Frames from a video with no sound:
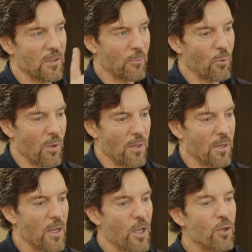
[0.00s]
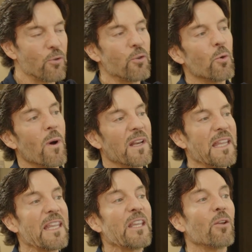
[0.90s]
Number 1, do you want to
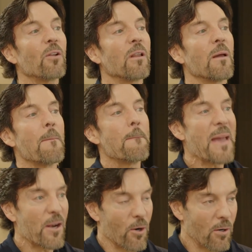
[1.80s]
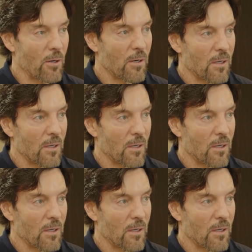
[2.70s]
heal better